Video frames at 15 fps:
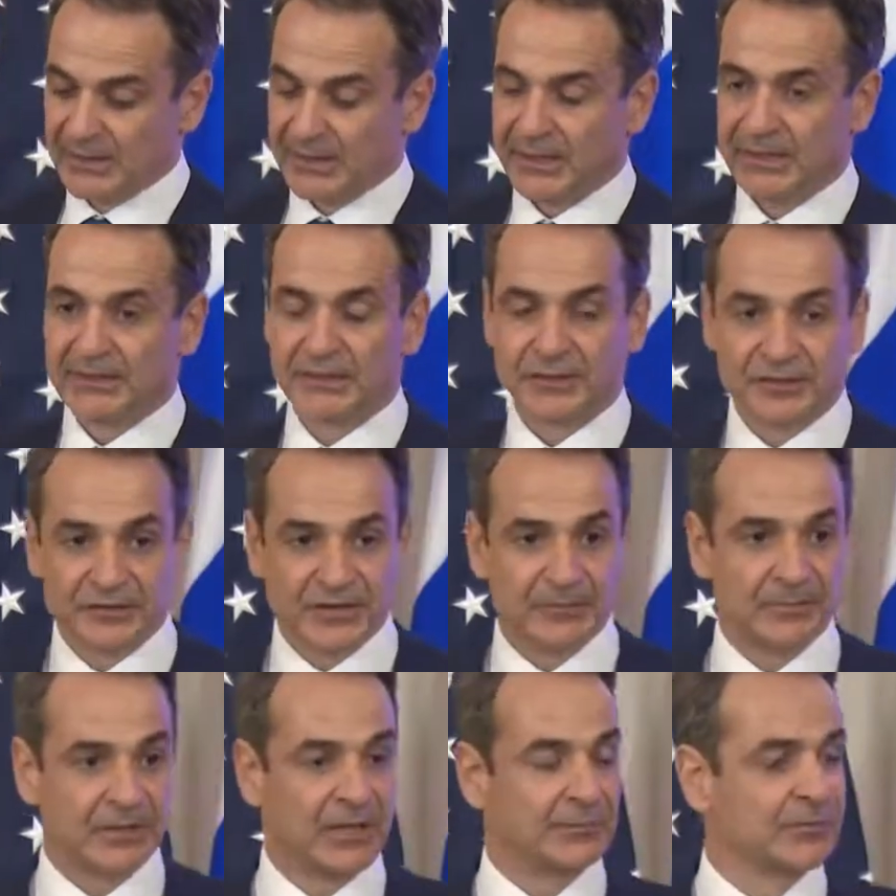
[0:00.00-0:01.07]
And at the
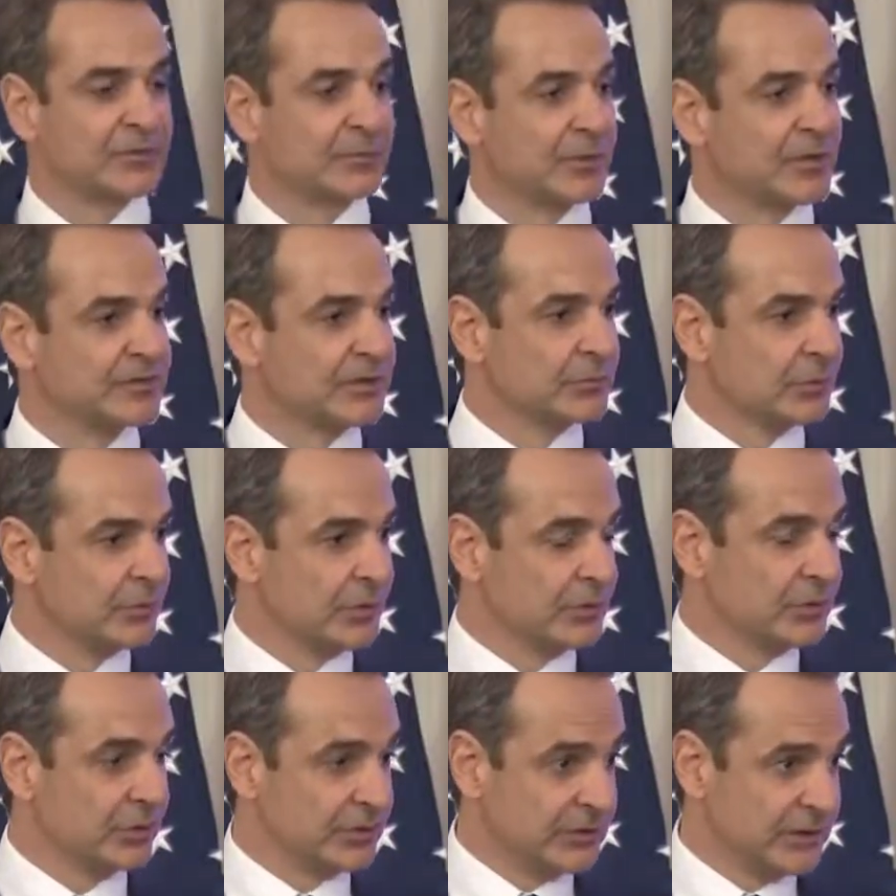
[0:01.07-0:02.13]
same time, Mr. President, we will
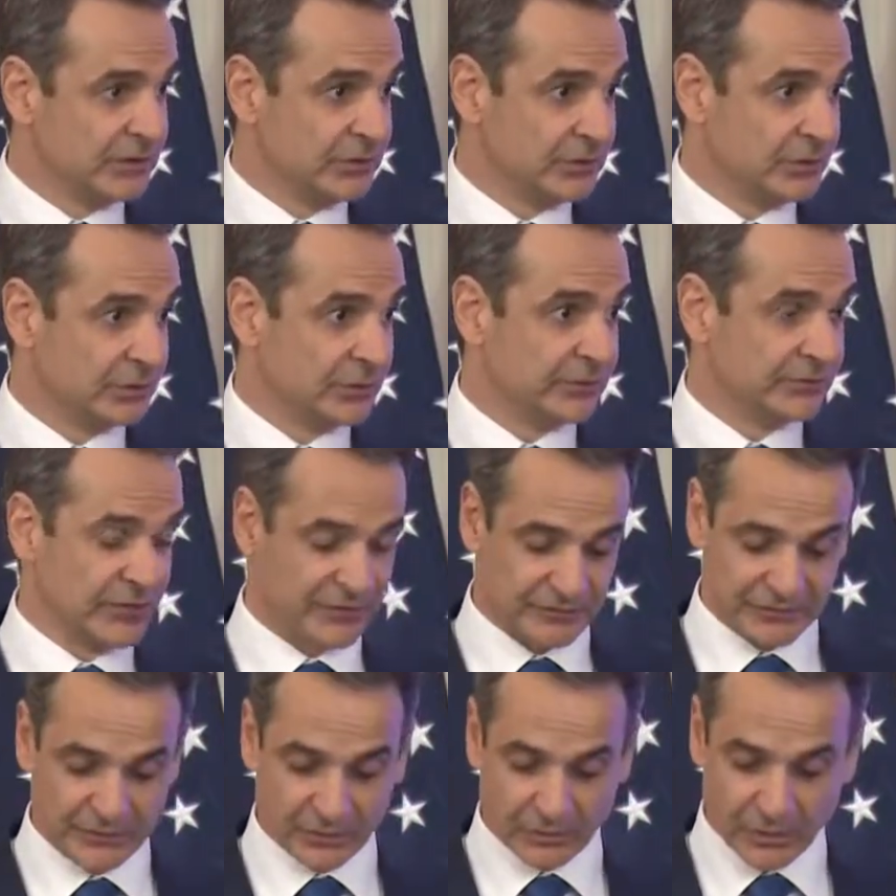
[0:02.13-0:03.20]
continue to
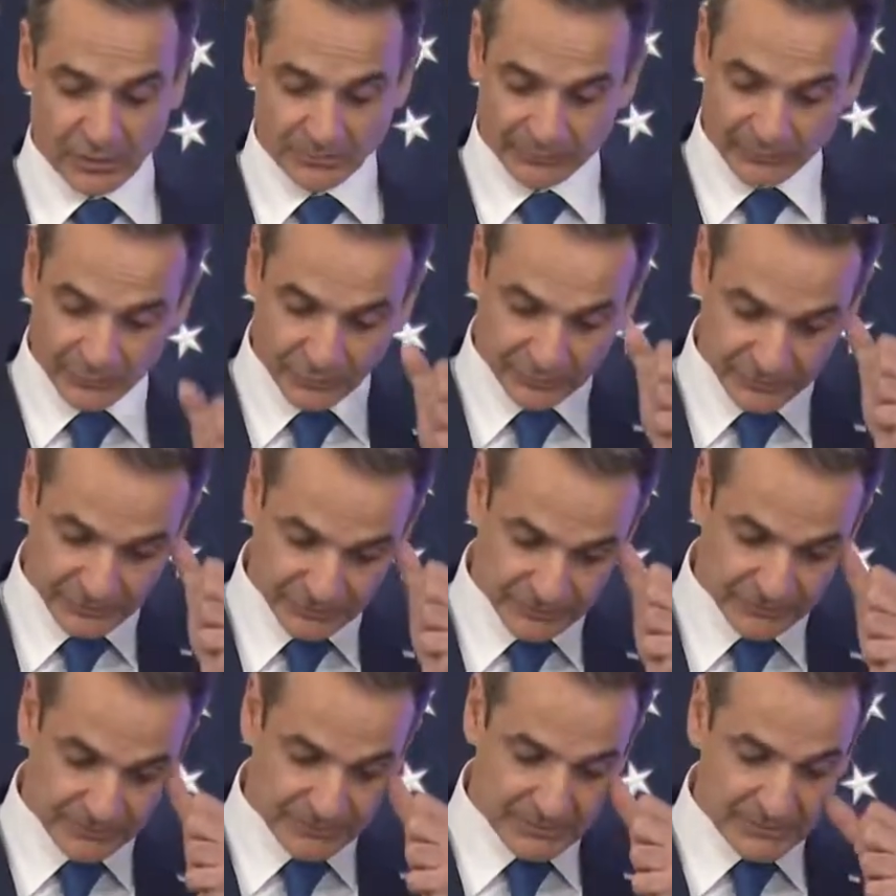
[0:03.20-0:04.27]
invest in our armed forces